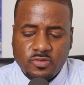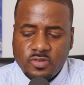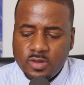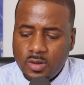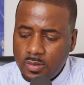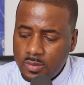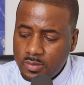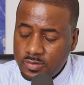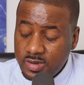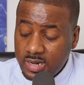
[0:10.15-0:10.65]

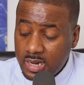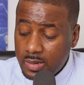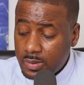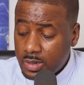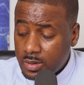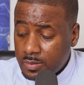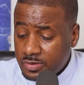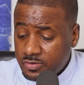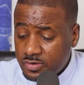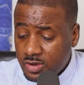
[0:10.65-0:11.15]
So today we're
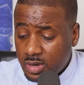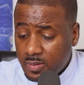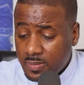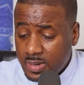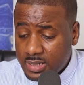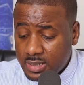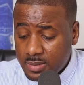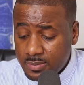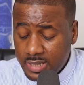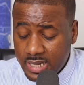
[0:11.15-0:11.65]
going to be talking
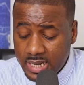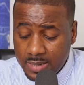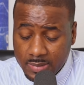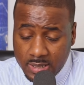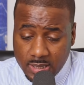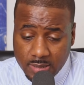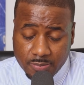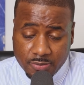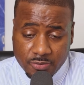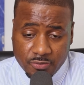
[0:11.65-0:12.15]
about them damn
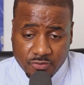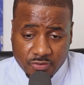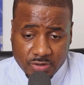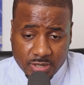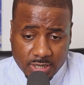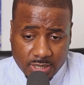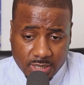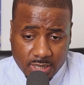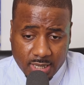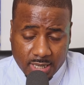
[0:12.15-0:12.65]
Clippers
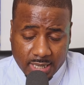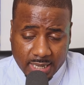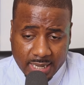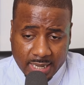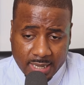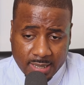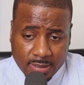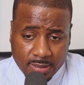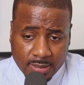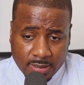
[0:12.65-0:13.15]

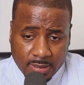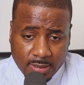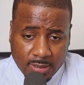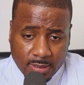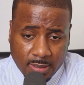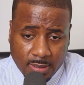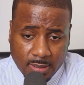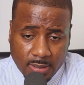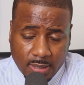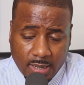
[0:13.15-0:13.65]
again
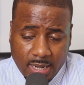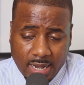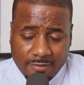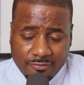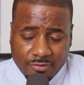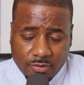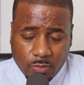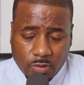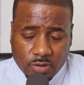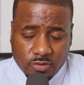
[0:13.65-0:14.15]

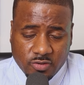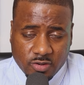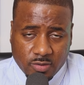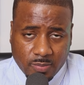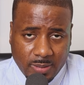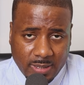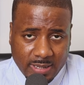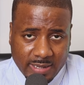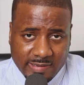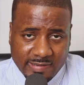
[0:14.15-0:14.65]
after what took
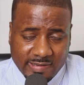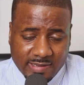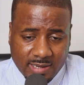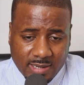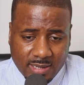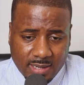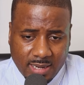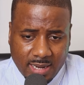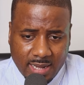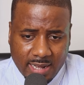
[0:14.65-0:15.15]
place
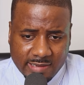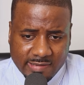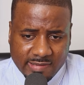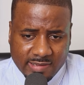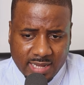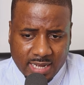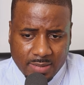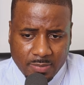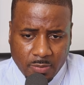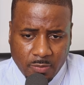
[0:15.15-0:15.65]
last
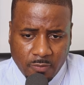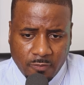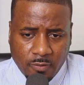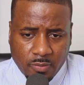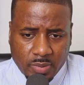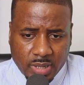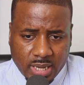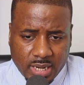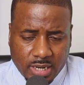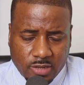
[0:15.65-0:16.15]
night. But before
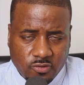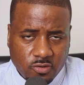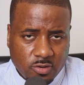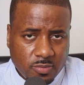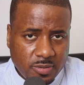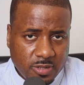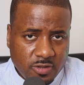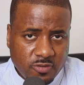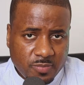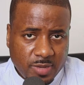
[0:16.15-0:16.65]
we get into it,
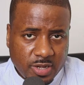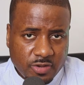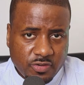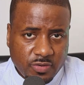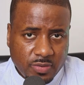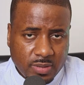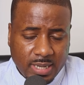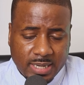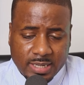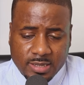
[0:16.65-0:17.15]
please make
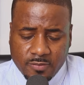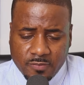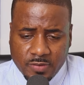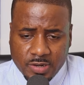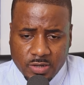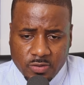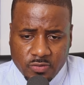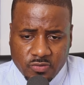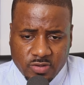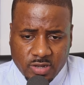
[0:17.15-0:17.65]
sure you like the
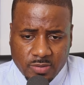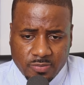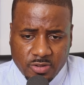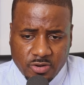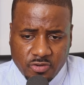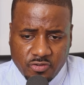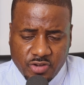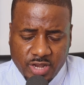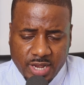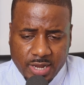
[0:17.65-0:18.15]
video and sub to
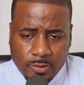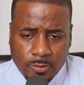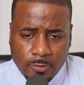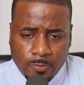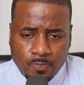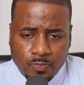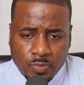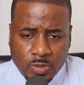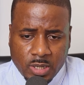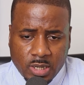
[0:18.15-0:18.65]
the channel,
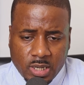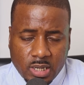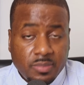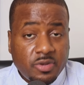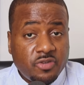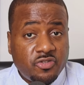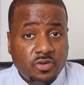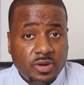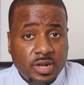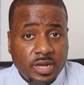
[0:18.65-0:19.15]
and
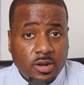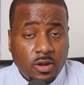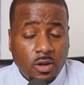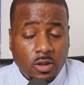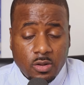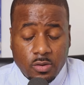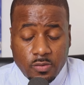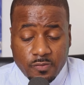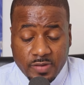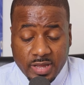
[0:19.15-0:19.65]
be sure to hit
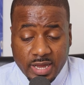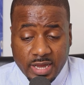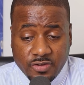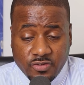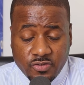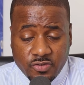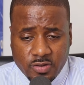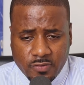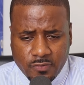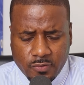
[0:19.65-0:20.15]
all
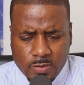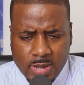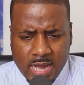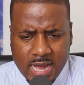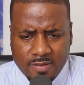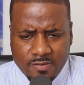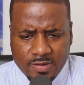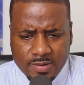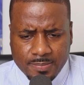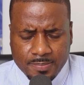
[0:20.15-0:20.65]
notifications if you
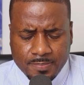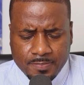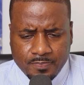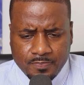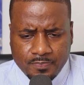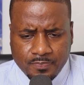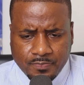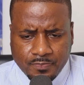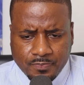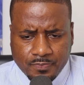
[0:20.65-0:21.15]
haven't
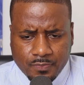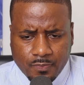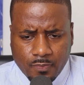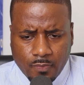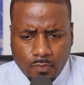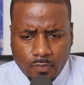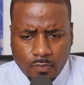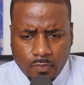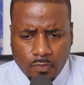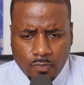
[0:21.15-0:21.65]

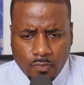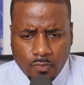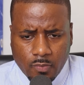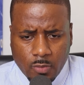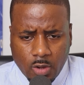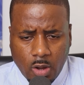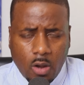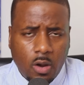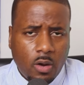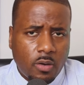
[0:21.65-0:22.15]

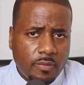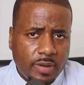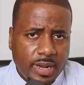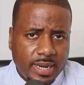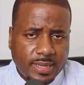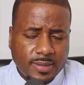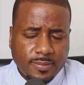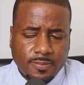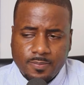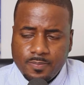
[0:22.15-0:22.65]

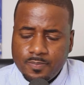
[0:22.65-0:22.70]
already.